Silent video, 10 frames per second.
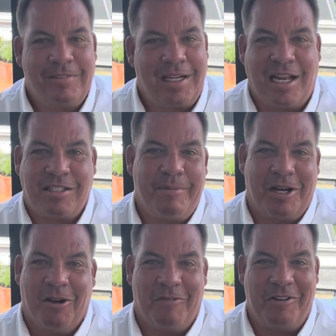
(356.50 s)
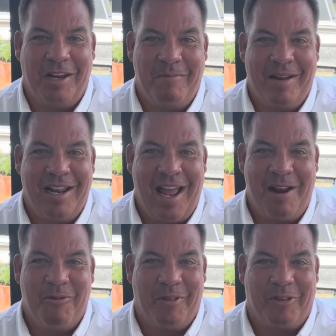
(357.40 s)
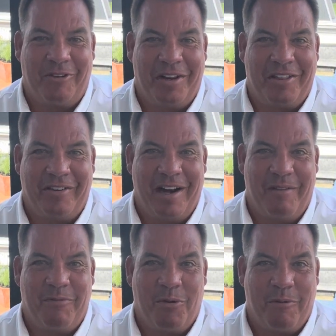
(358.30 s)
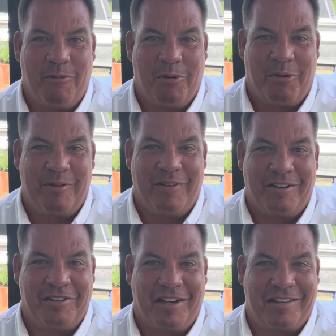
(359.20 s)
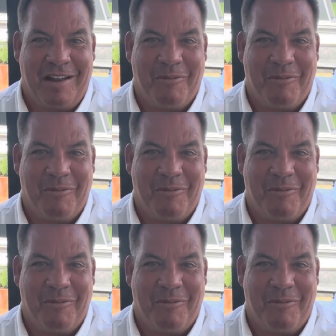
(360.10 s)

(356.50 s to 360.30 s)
Guys, give me a call if you need me. 813-394-4356. Have a